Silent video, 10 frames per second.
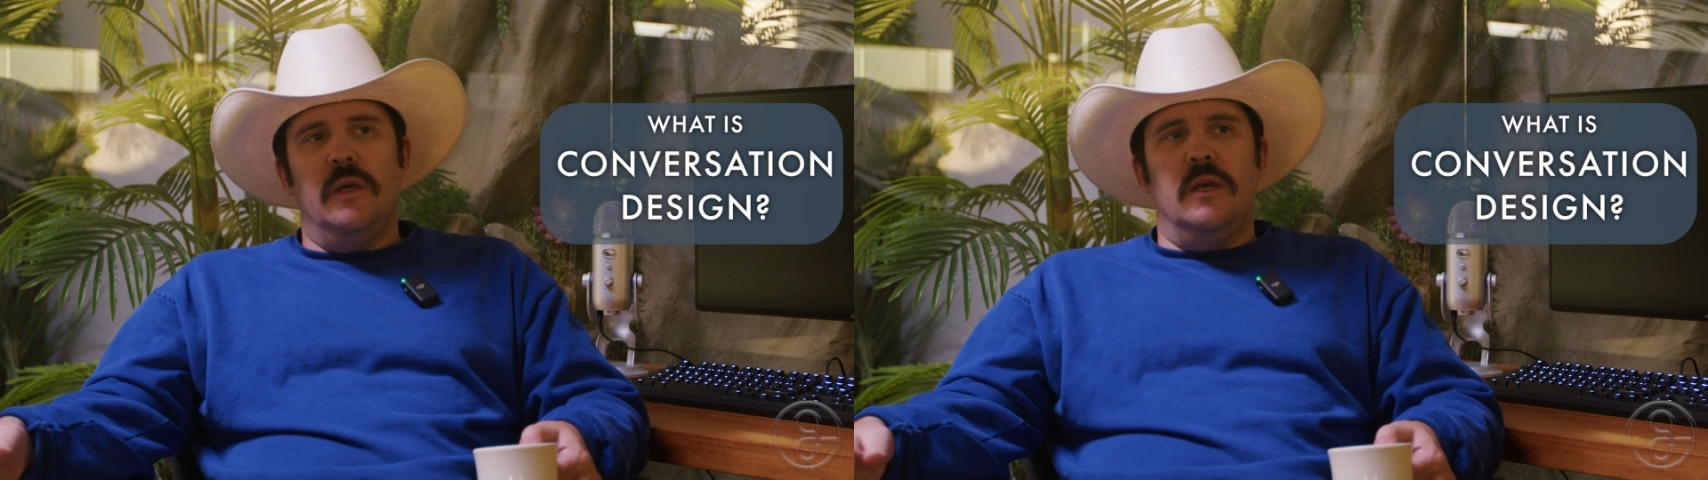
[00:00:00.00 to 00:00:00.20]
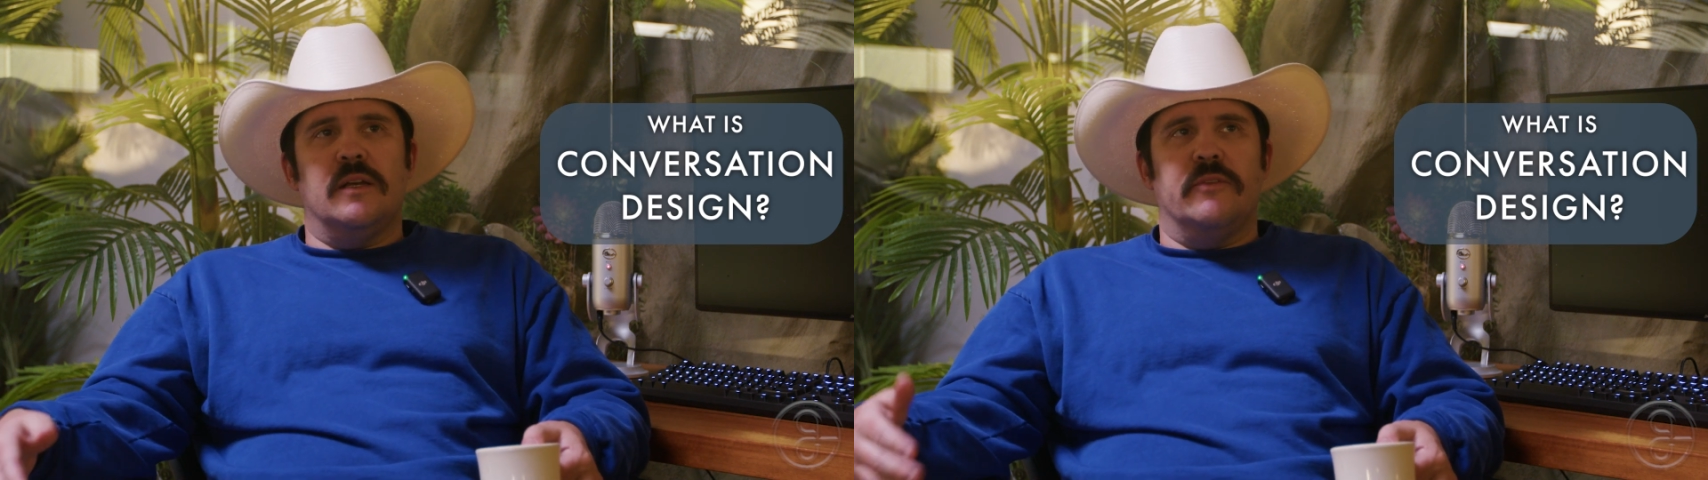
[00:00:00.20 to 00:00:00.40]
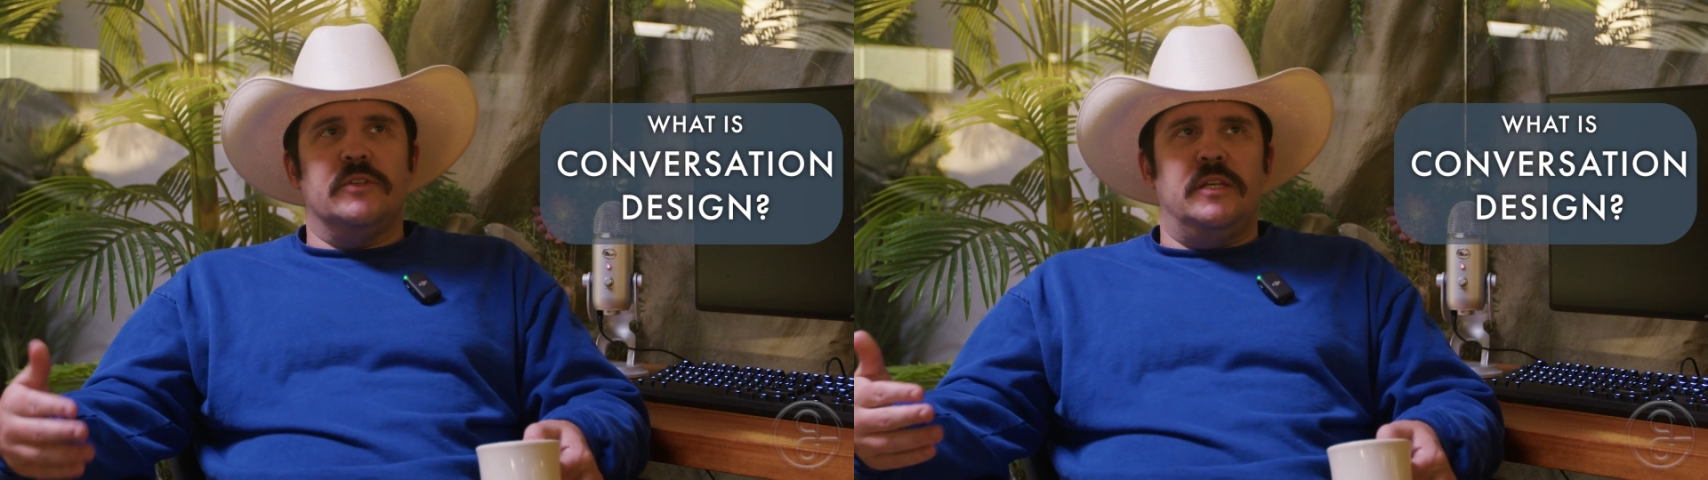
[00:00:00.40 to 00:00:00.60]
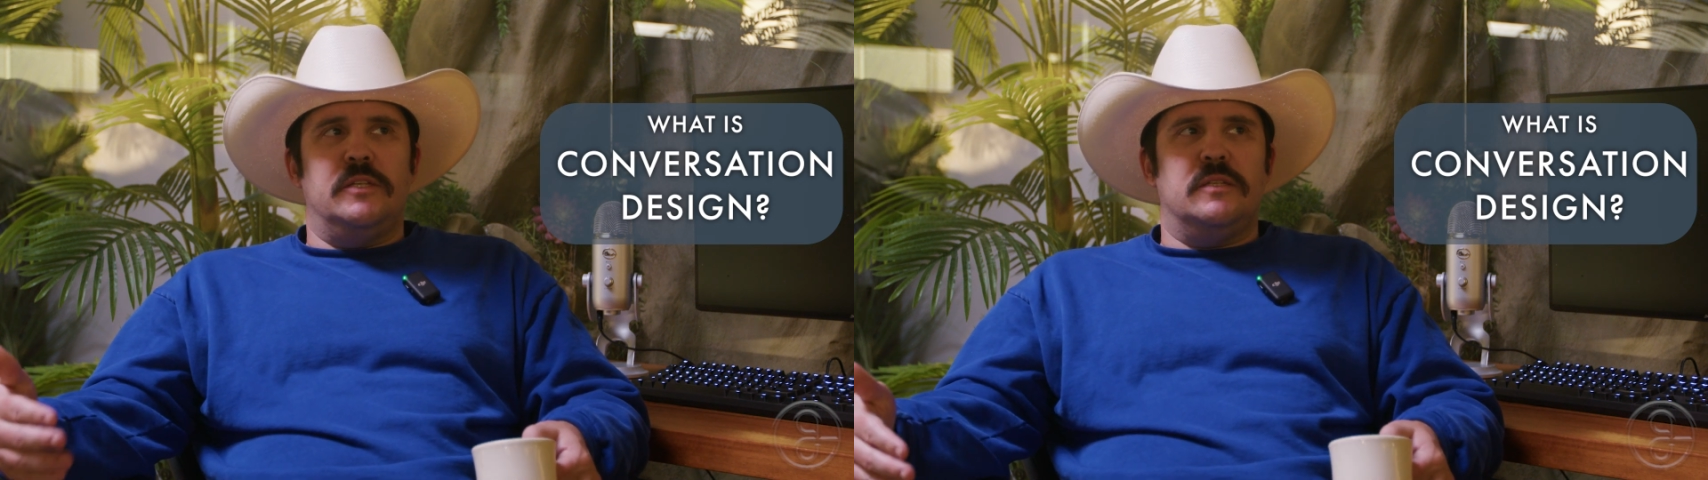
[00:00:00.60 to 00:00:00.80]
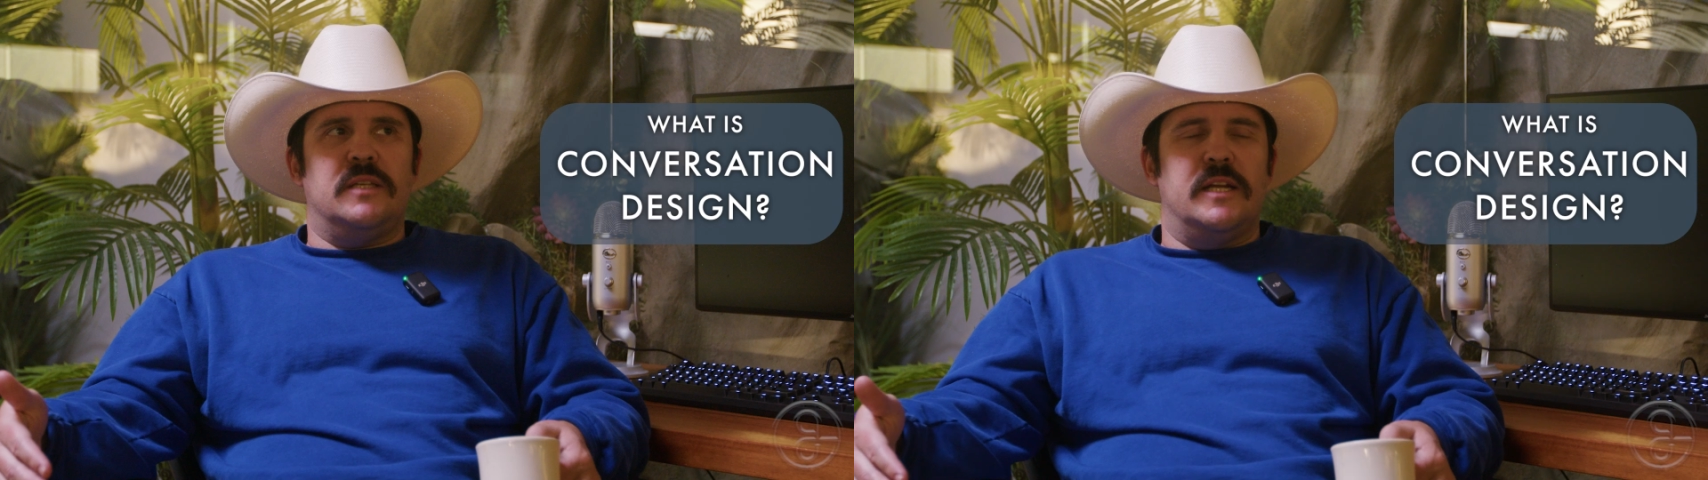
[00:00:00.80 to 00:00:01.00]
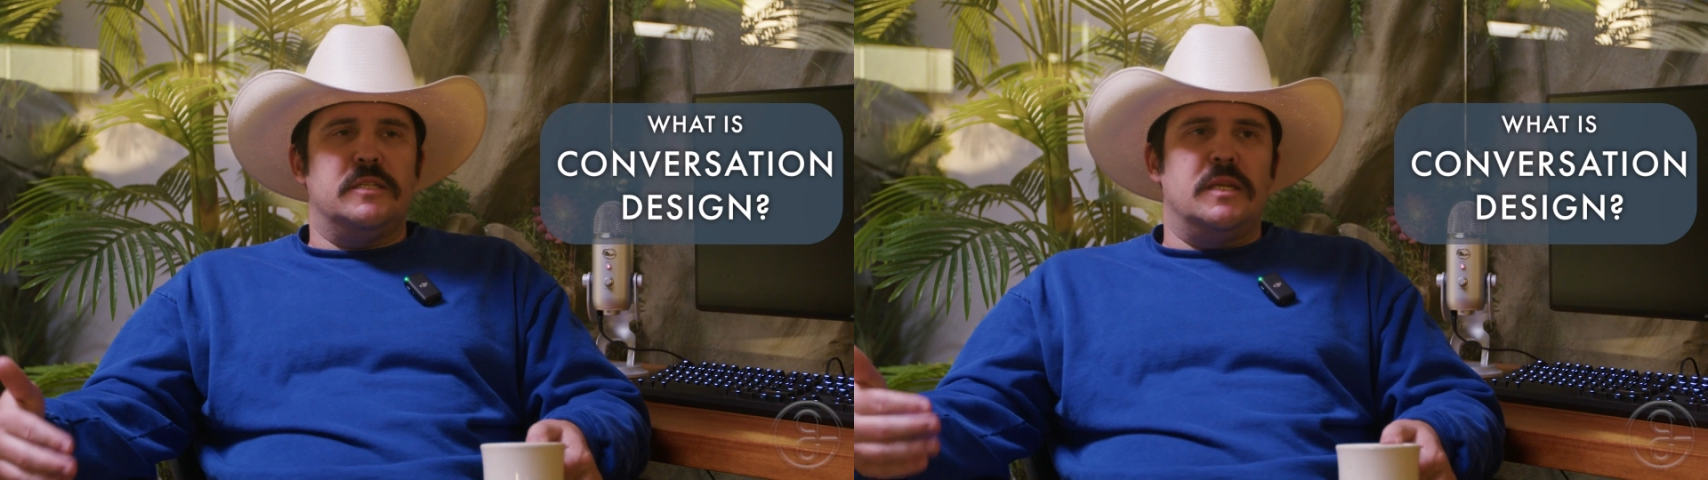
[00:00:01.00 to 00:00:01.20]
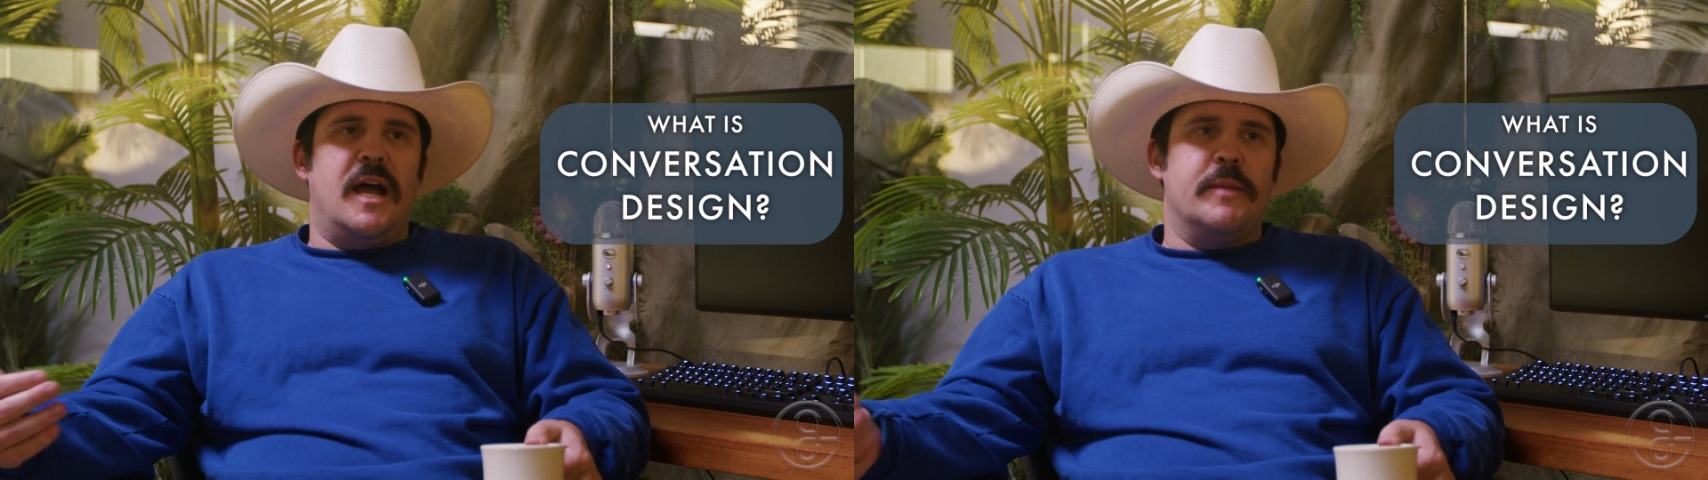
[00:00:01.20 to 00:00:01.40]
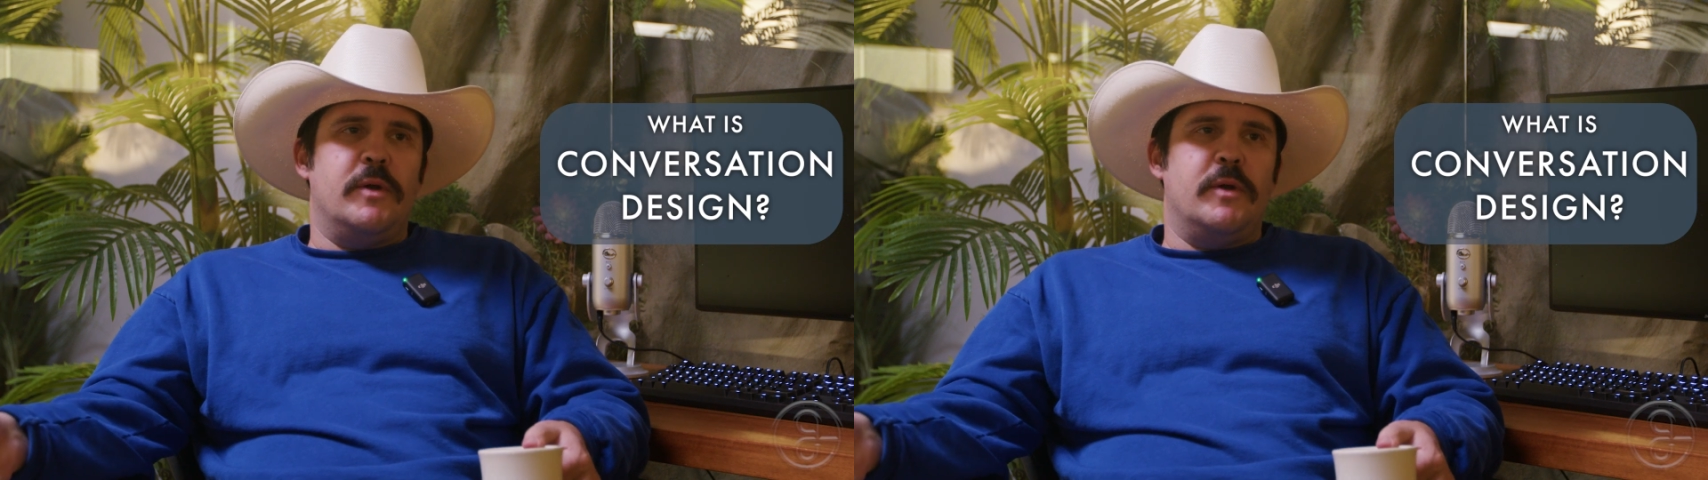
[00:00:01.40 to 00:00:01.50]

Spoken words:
Conversation design is not